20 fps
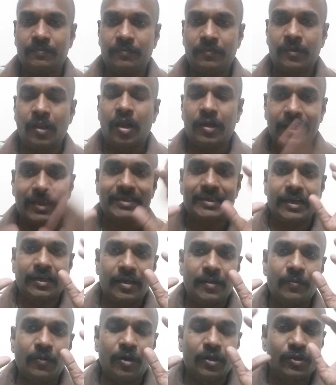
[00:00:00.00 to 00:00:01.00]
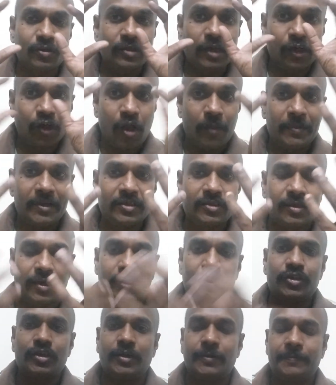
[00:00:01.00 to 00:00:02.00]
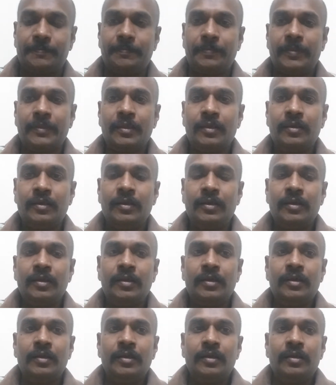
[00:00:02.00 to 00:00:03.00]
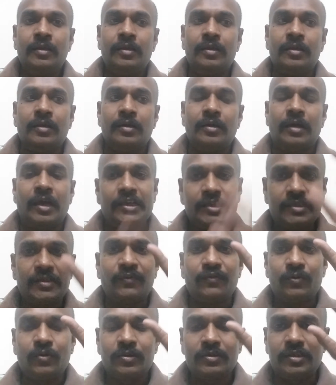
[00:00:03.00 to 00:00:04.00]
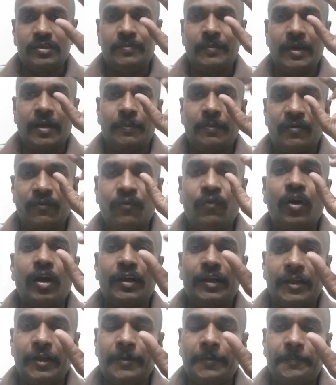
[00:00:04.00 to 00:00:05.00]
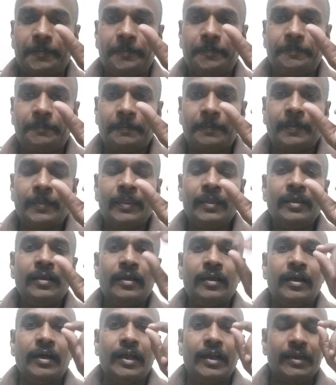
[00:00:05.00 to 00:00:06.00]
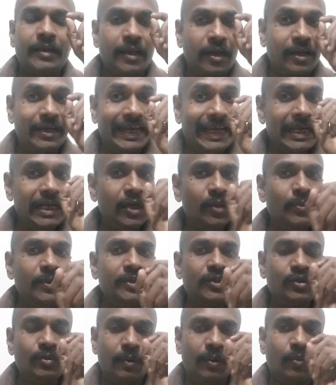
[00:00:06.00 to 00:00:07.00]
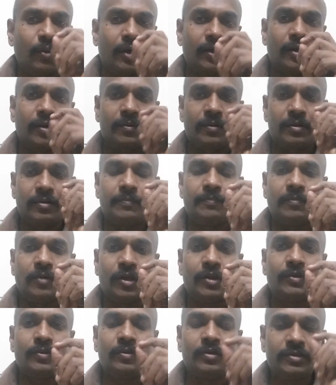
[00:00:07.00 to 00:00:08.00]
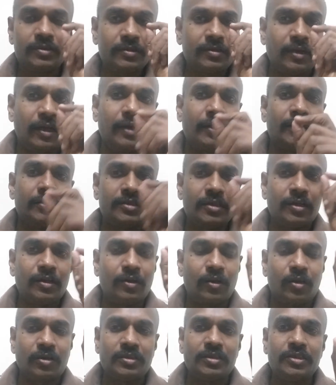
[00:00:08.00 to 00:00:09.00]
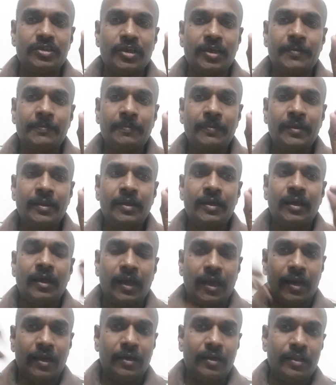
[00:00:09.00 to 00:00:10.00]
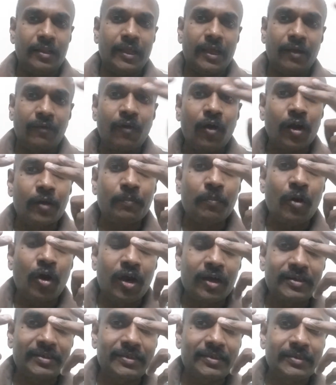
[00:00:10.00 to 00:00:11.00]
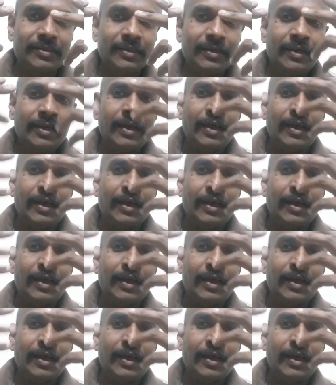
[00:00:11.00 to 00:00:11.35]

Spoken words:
Not exactly molecule, the atomic structure. Ice, of course, is made up of water, and there are individual water molecules, hydrogen and oxygen, and they have got bonds.